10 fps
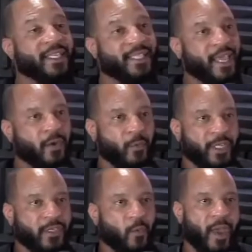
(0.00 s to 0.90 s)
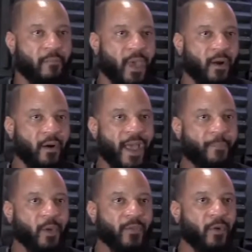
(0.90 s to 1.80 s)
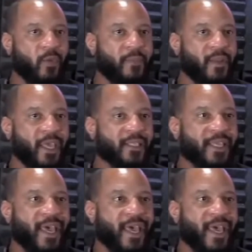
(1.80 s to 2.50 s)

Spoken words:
The second reason why men are happier than women is